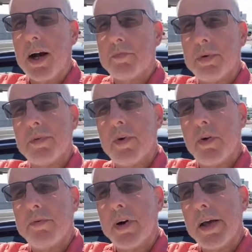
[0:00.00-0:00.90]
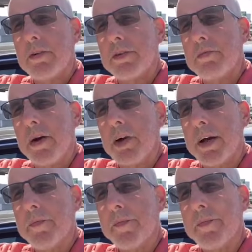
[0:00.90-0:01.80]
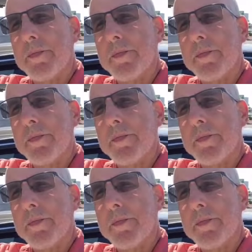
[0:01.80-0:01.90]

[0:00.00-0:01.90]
up. Over and out. Bye-bye.